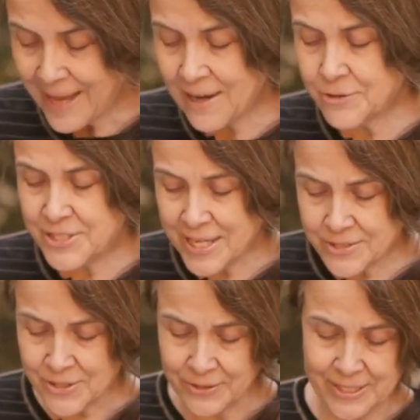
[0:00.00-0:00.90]
how
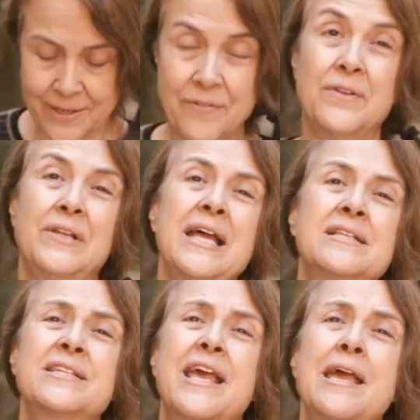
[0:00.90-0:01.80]
desolate the
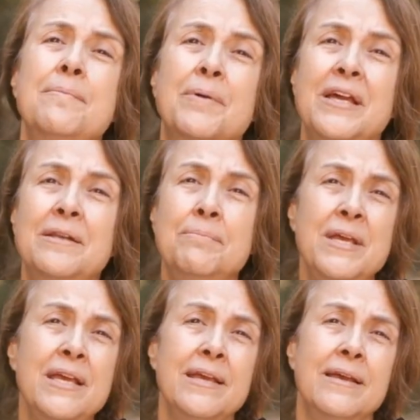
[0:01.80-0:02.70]
landscape can
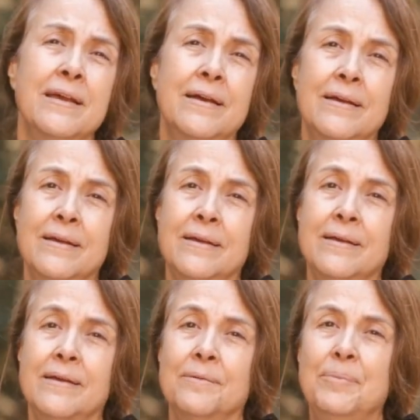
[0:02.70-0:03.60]
be
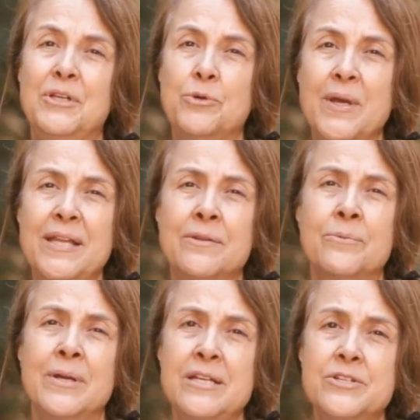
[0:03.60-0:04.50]
between
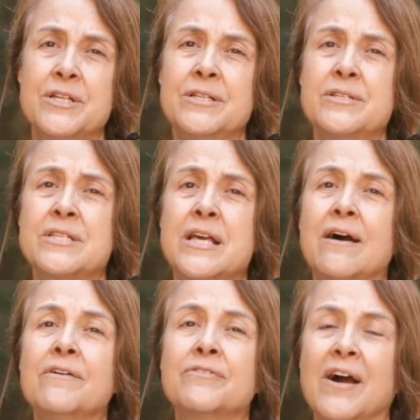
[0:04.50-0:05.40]
the regions
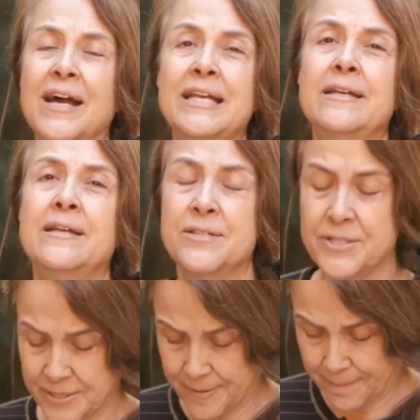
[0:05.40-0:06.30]
of
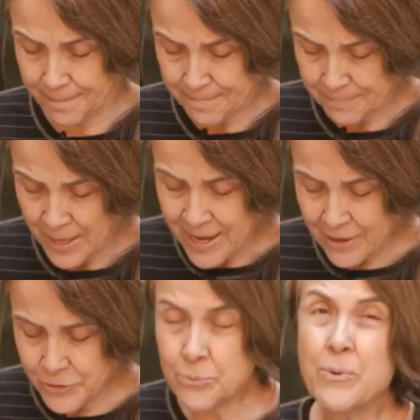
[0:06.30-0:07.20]
kindness.
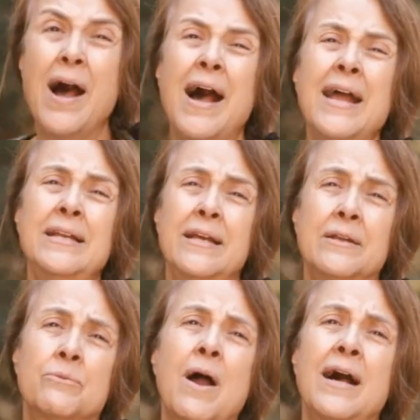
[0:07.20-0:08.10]
How you ride
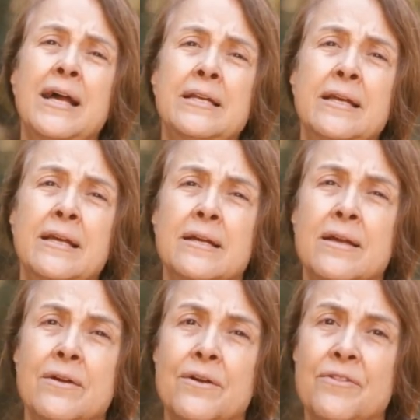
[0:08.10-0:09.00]
and ride,
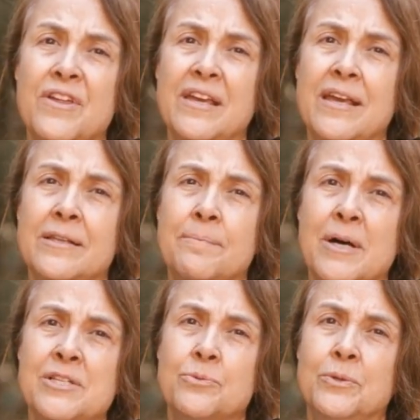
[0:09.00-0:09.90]
thinking the
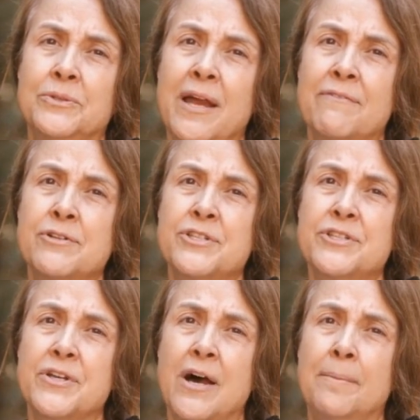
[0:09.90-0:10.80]
bus will never
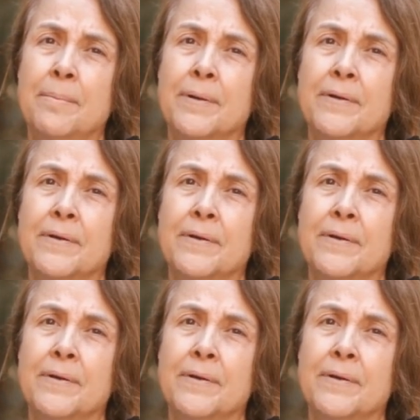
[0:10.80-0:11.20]
stop.